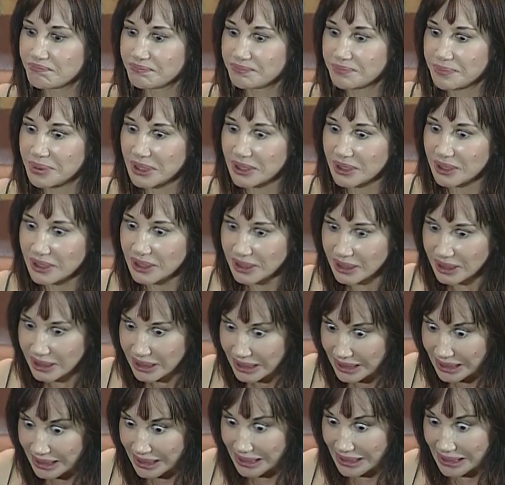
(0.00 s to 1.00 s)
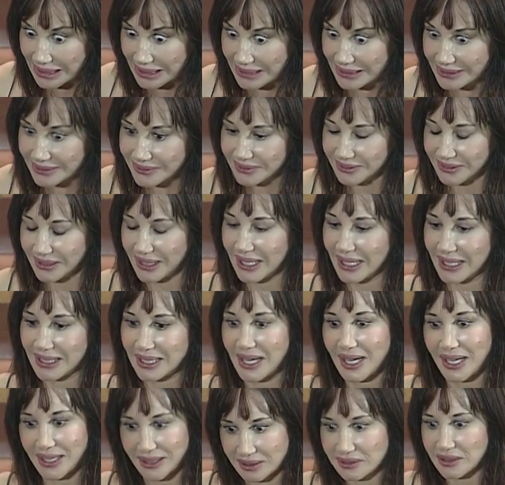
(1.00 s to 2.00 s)
believe, and
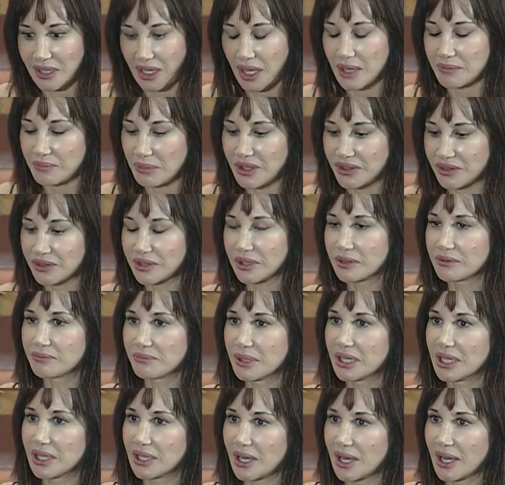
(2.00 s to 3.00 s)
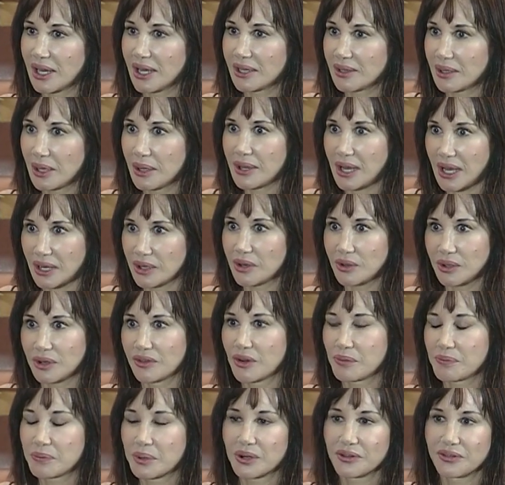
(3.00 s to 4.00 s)
I must admit, I don't have a
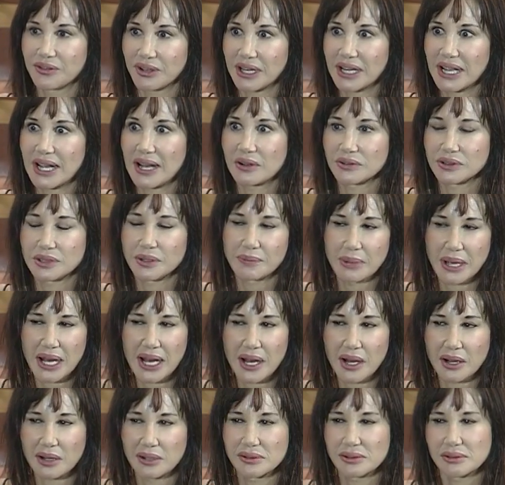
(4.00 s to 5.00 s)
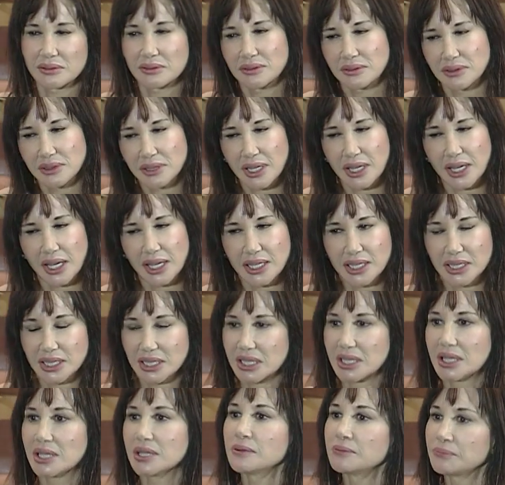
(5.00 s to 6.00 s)
perfect count, about
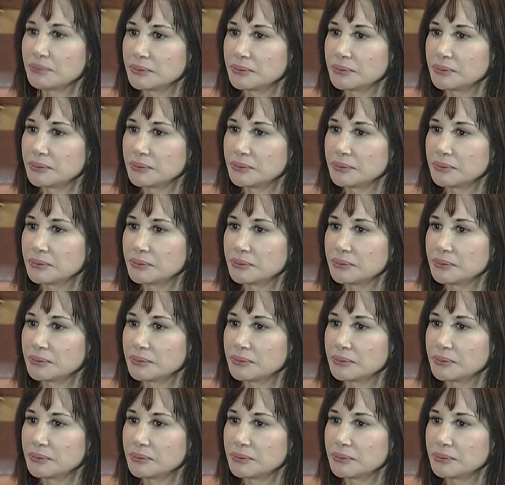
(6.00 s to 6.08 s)
18?